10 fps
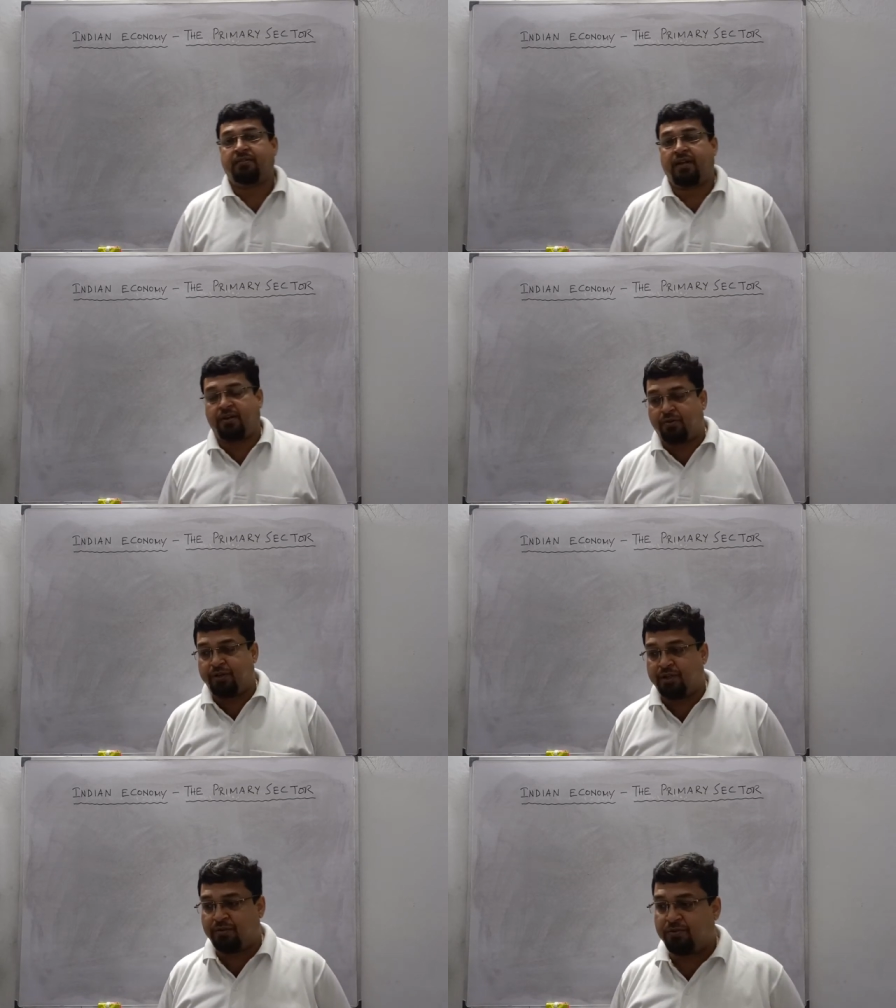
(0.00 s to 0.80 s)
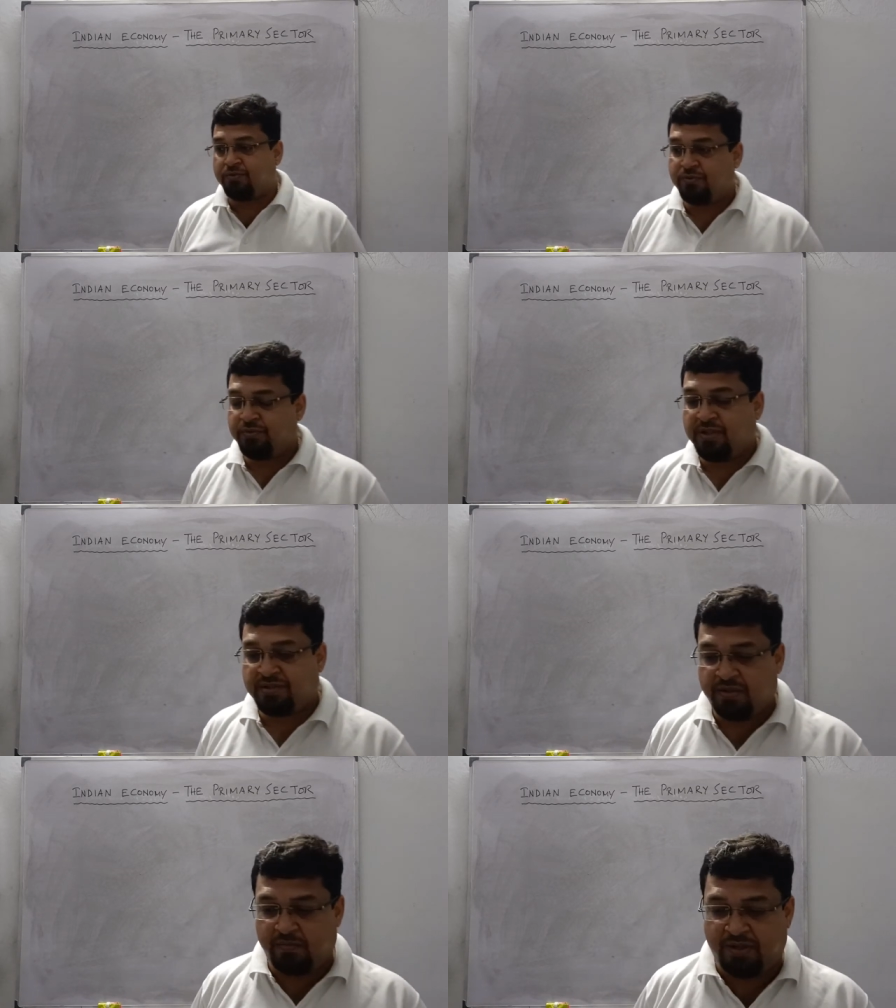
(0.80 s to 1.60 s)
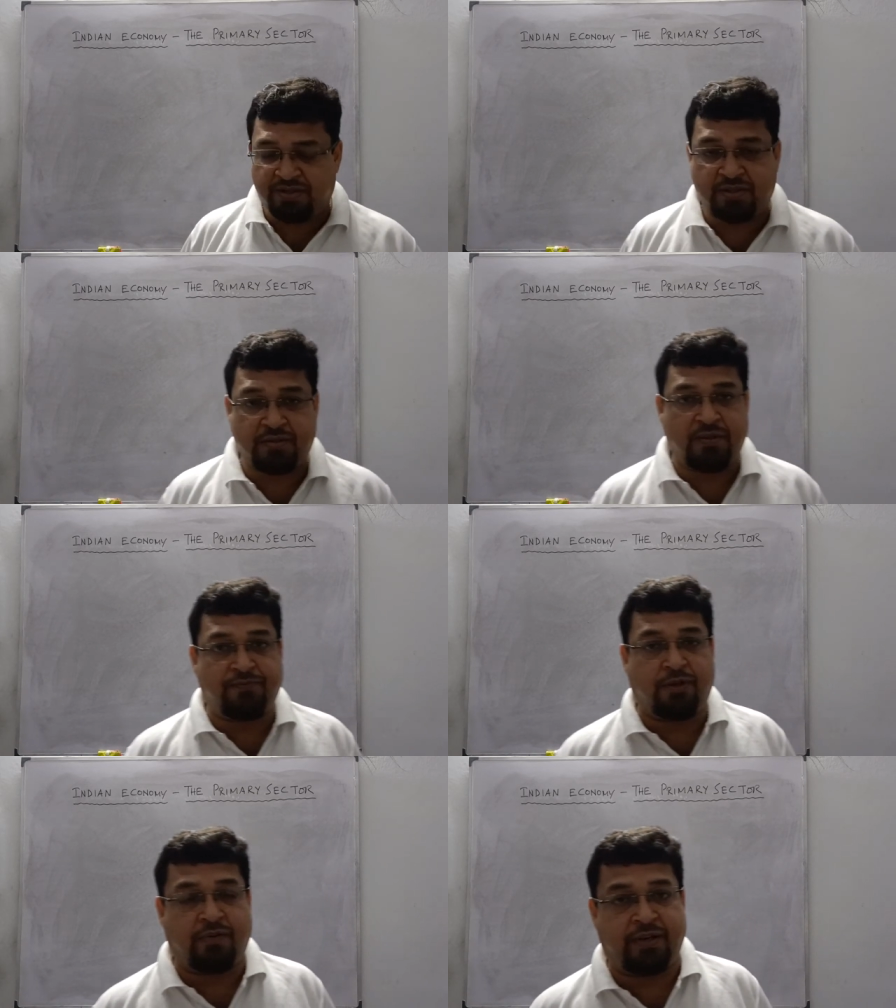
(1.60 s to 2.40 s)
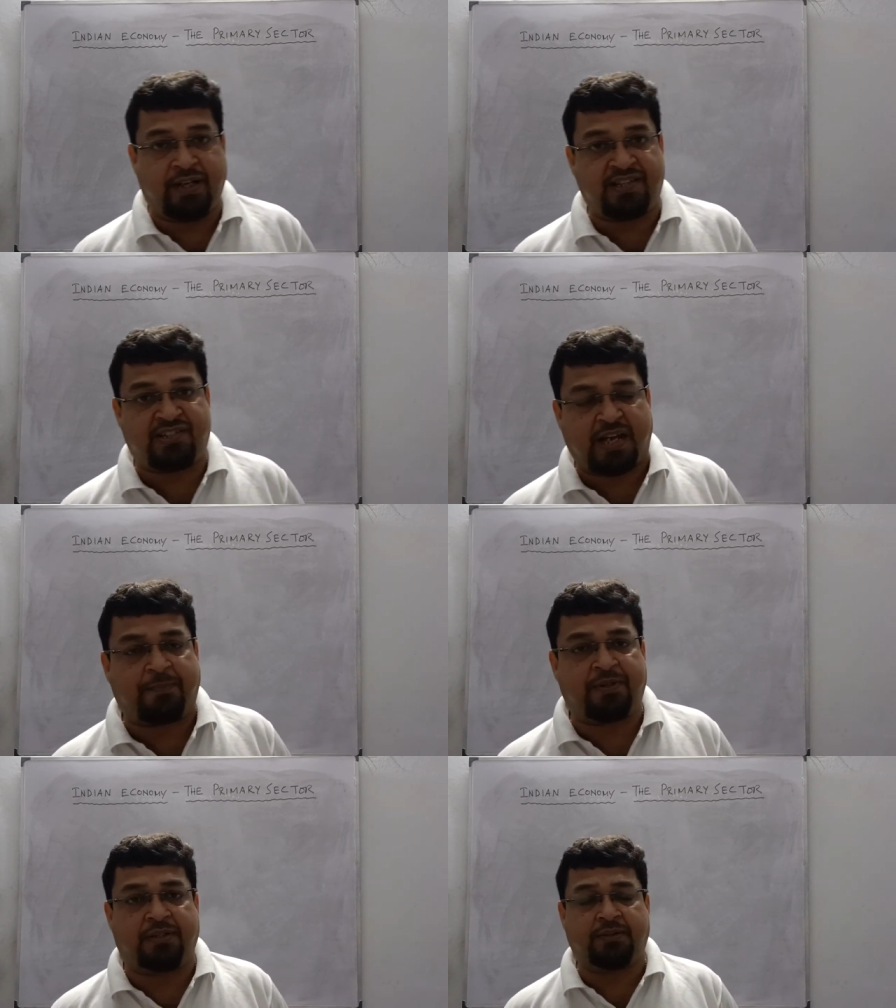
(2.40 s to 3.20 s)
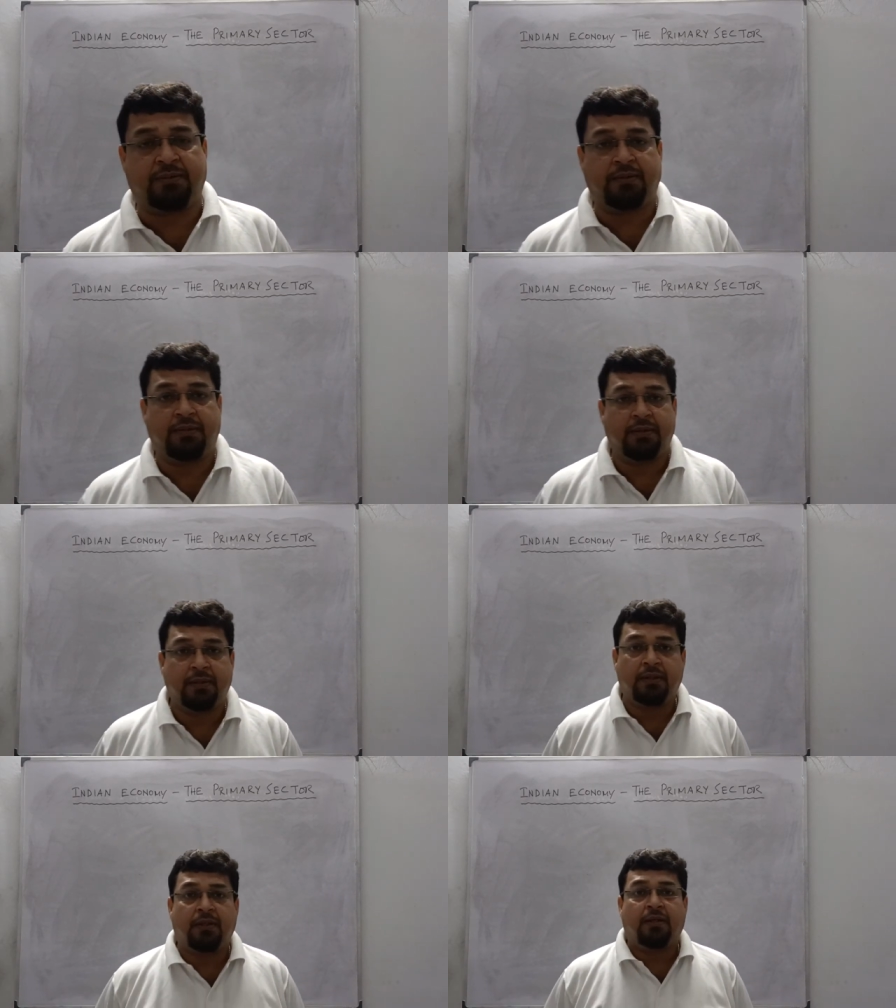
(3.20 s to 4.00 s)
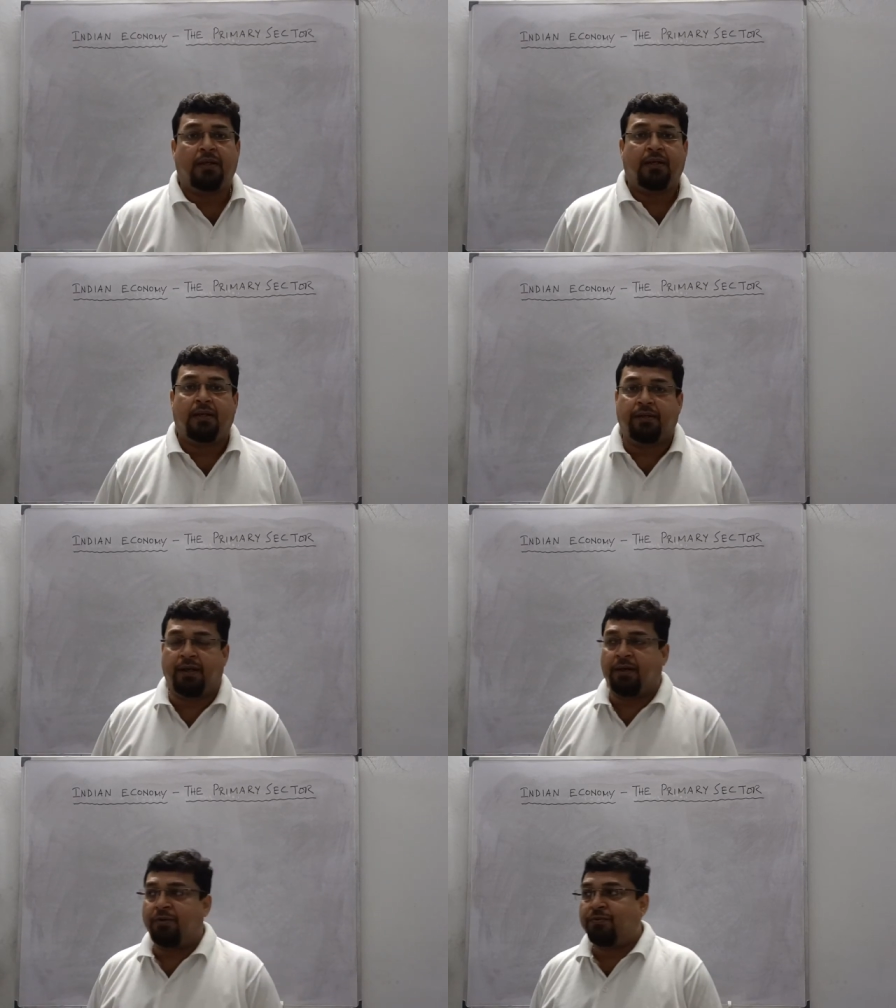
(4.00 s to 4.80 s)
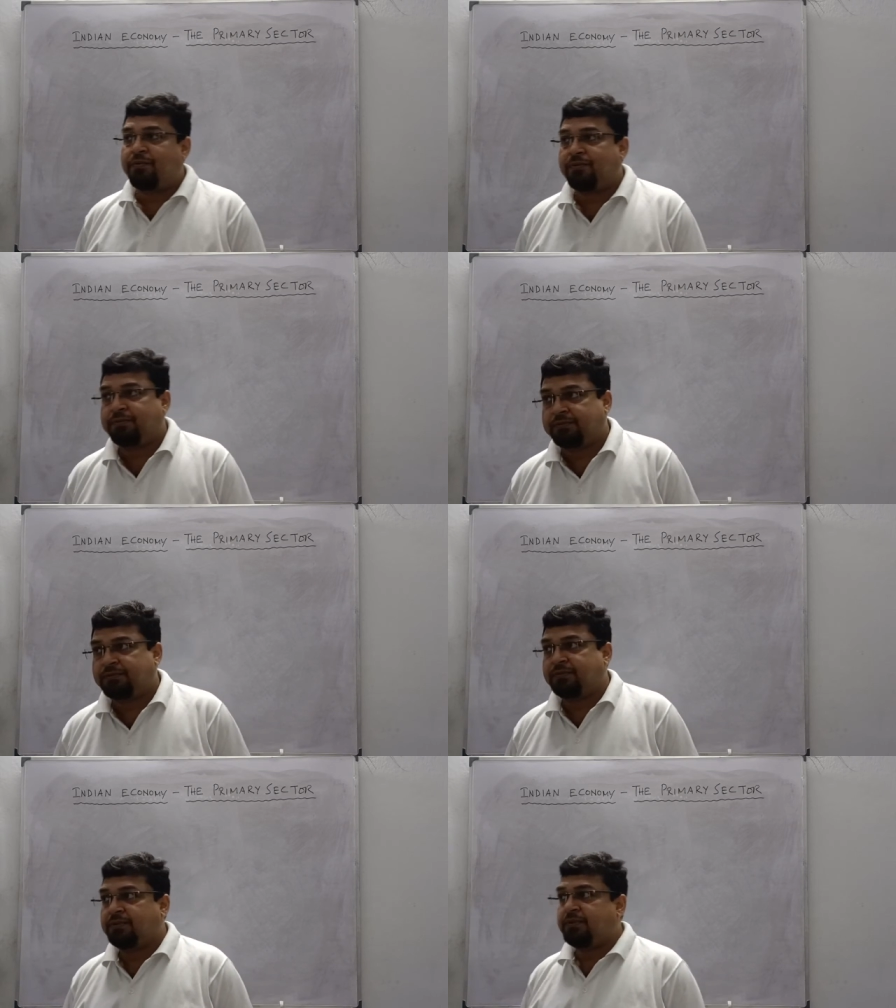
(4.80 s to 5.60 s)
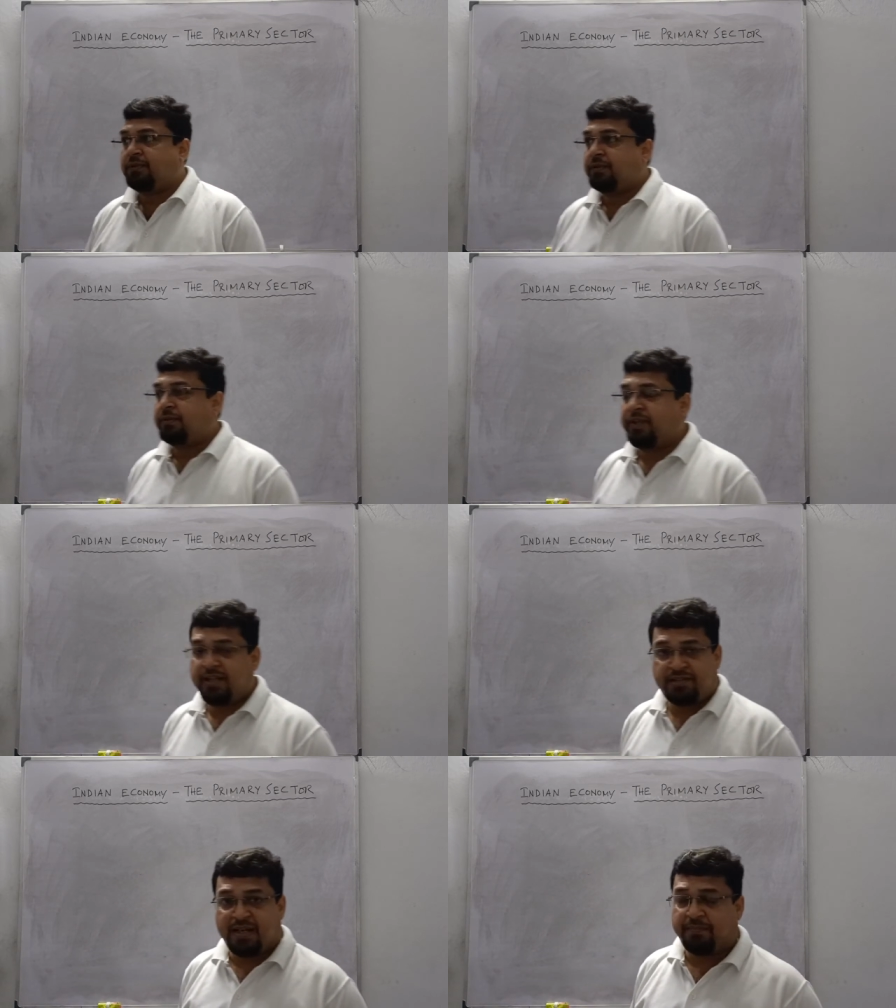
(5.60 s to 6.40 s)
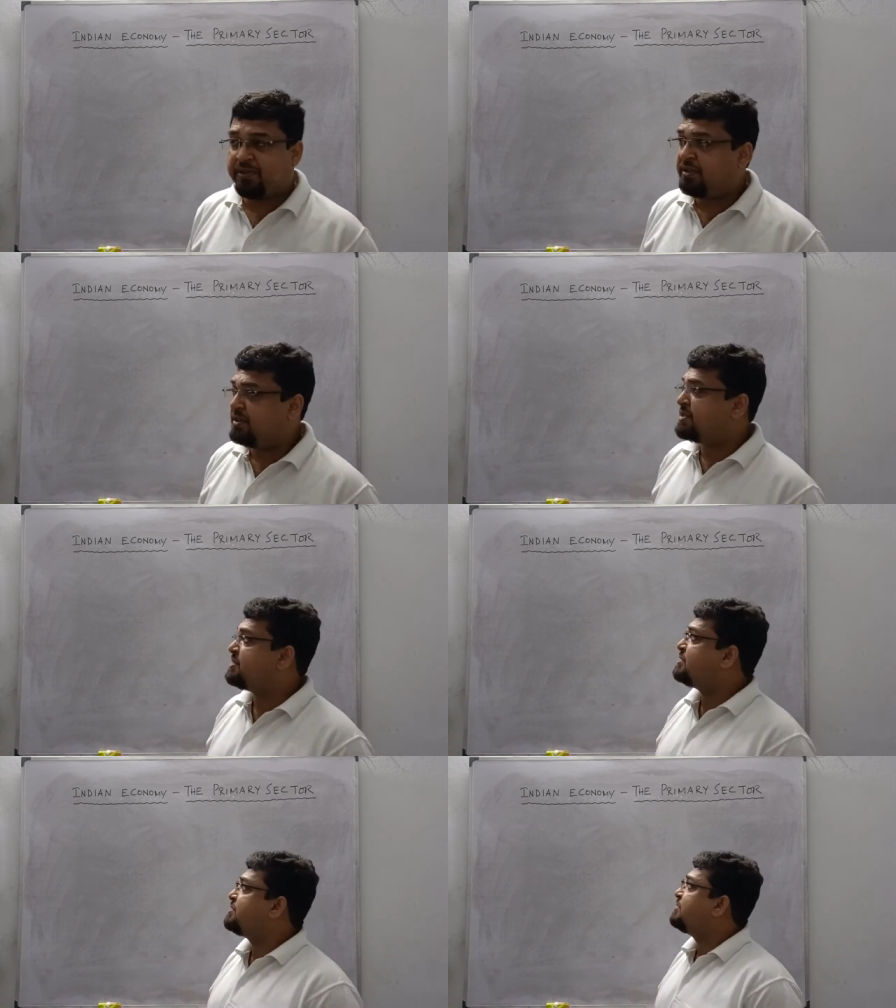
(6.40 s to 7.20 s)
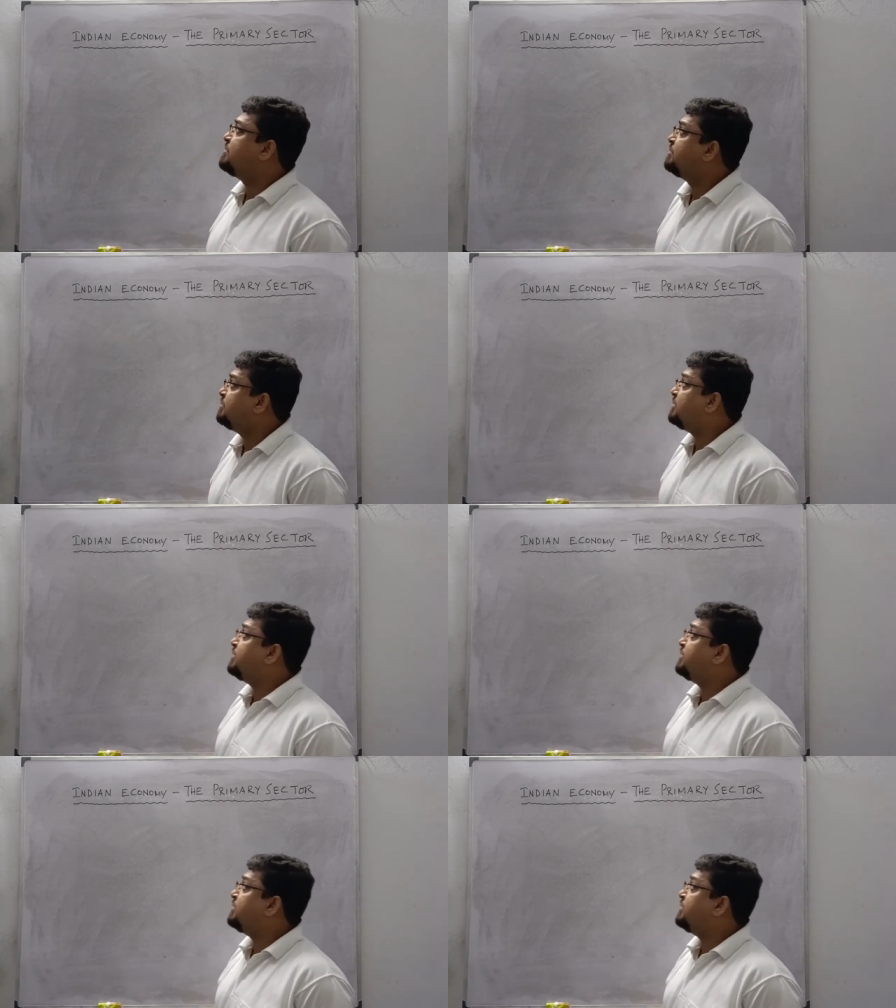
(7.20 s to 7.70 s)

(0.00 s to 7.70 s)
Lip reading: according to the syllabus for our next chapter, now the next chapter is the